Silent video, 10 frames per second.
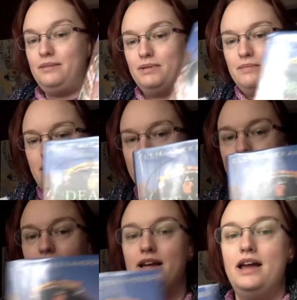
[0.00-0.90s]
in the pop sun.
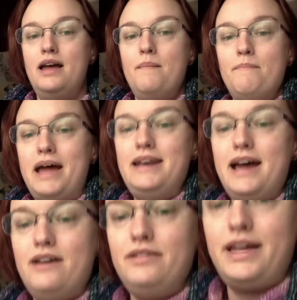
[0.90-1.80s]
And
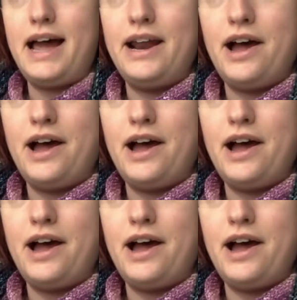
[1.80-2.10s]
now that